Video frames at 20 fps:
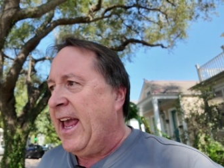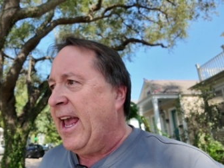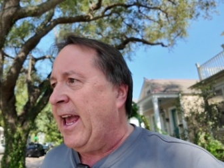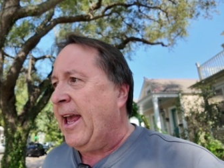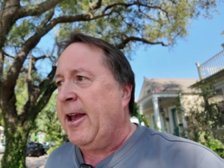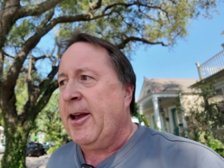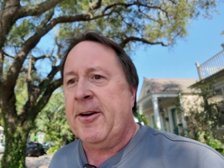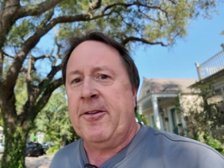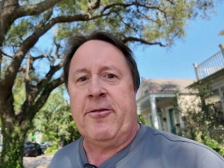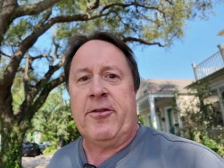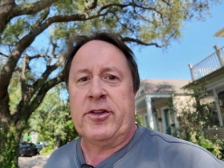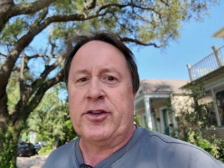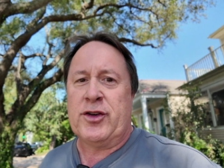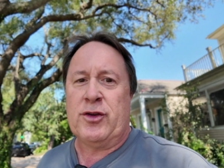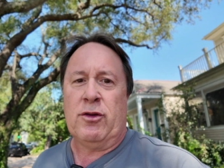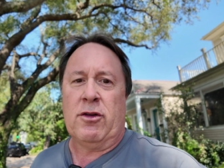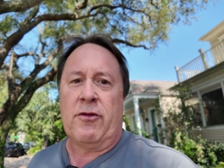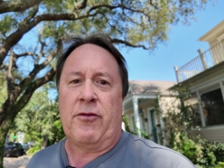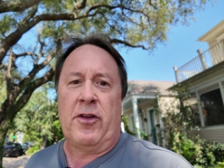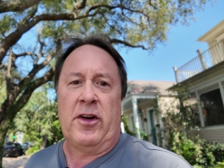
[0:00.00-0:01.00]
a for
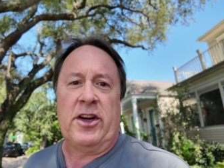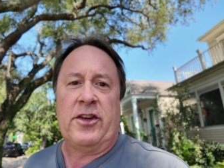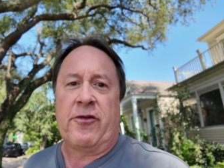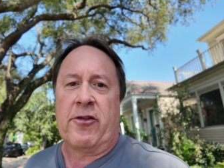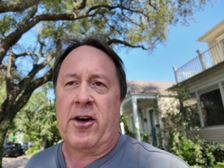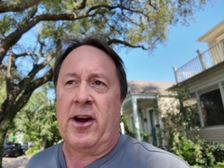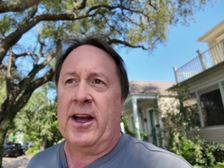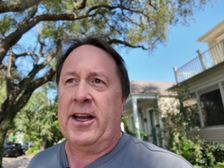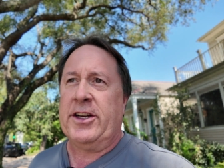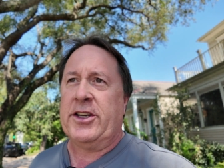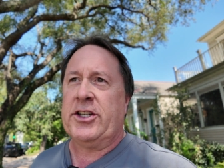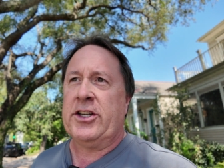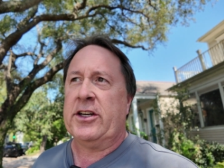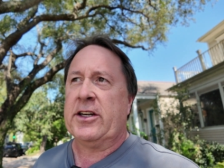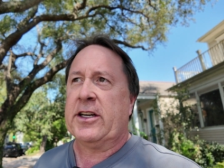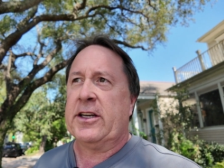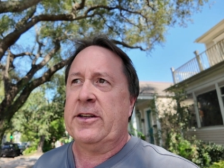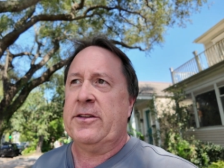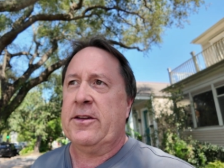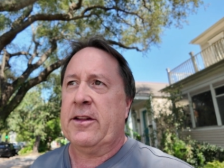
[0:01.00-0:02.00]
sure for the fried
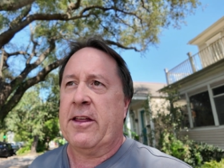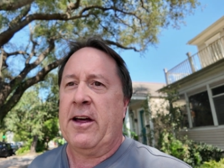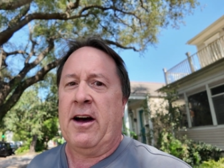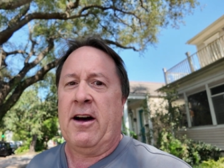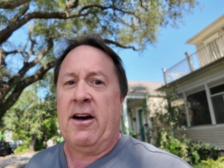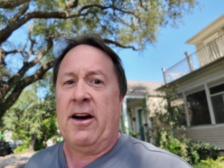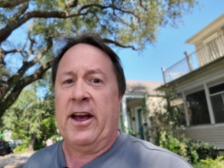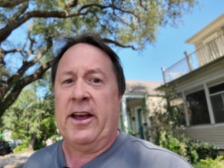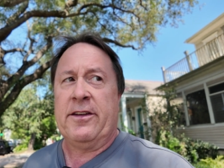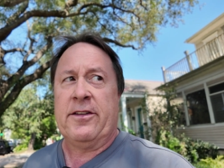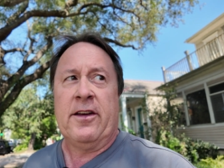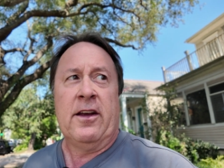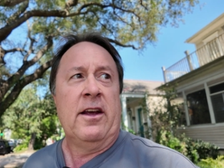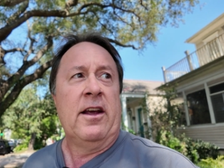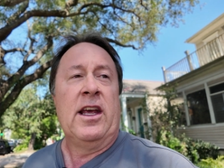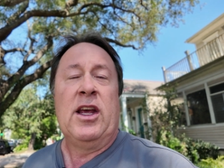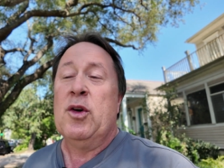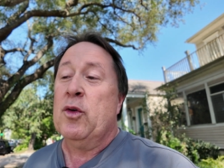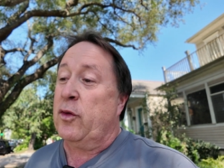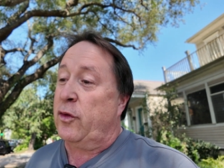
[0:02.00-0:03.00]
chicken, thighs.
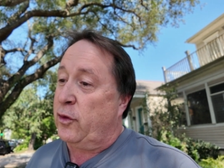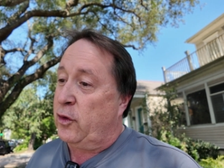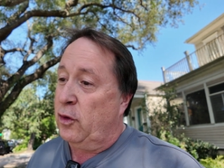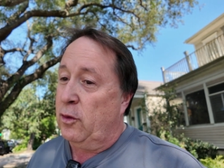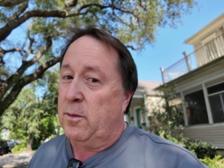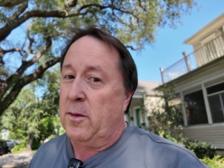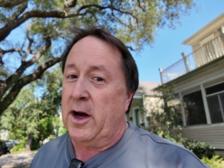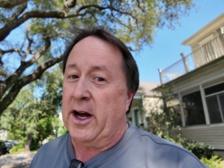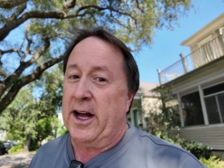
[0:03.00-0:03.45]
It was too